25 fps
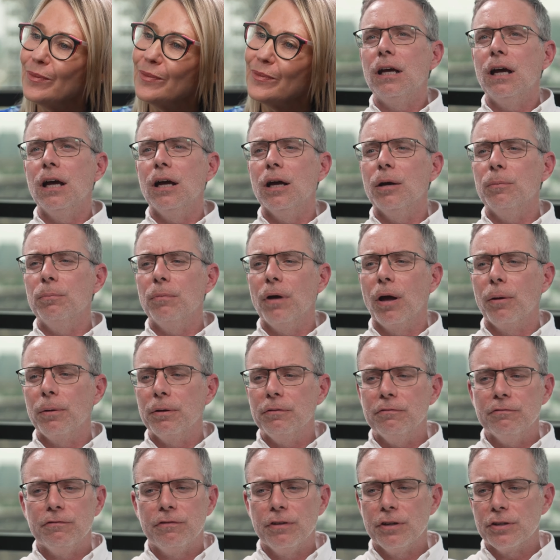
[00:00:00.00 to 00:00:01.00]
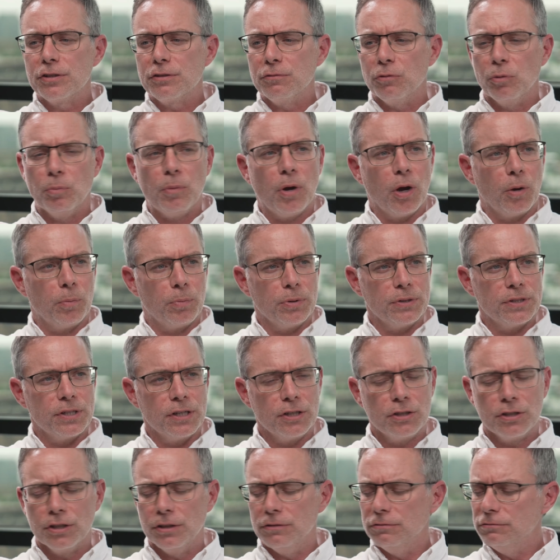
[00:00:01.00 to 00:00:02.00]
First of all, Miya
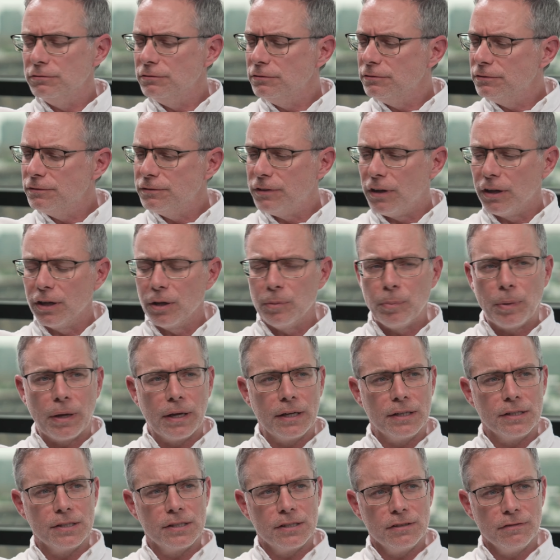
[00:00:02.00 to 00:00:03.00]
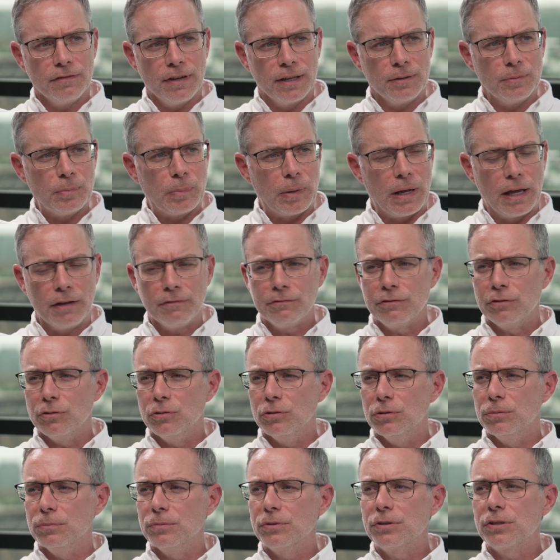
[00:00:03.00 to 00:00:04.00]
Precision, Fire-based event platform.